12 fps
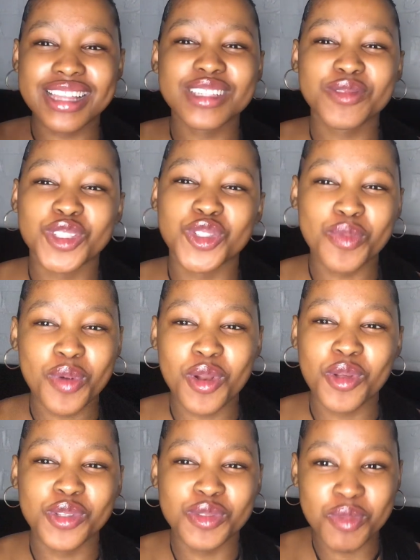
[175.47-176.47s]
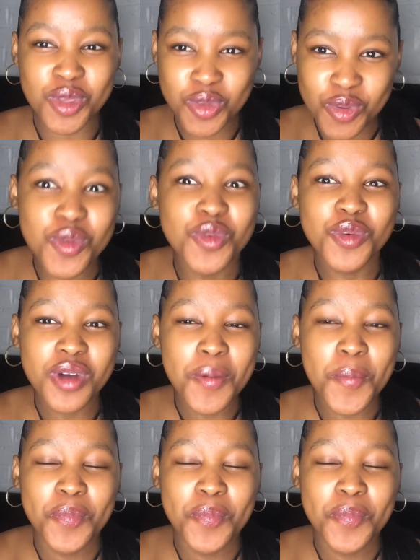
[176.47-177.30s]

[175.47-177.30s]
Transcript: that's super close to me knew,